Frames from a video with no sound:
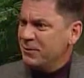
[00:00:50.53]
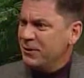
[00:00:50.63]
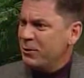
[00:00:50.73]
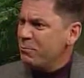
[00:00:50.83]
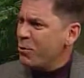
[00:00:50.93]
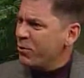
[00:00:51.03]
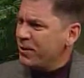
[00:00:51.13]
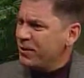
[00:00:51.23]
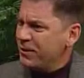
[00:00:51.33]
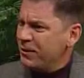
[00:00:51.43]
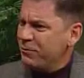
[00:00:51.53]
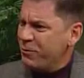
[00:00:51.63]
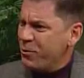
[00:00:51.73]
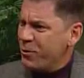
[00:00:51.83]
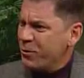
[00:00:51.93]
you know, more than
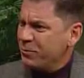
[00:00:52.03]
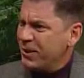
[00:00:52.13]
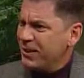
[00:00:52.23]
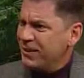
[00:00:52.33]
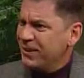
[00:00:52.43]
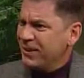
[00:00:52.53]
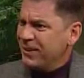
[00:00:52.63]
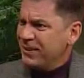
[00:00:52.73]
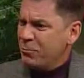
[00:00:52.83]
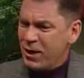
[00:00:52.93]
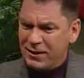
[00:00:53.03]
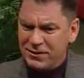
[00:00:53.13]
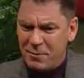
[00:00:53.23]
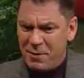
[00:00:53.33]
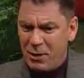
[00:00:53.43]
inform. They want to
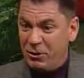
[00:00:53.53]
somehow